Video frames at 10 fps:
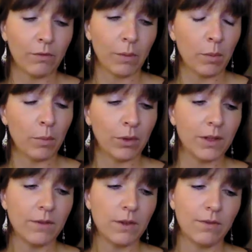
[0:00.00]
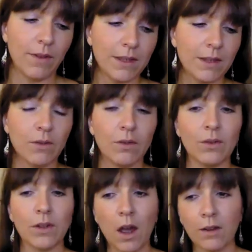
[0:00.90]
from the point of view of
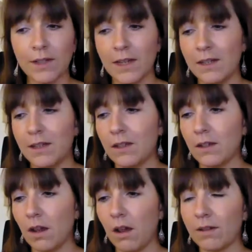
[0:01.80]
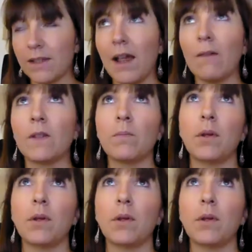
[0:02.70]
festivals, artists, ourselves.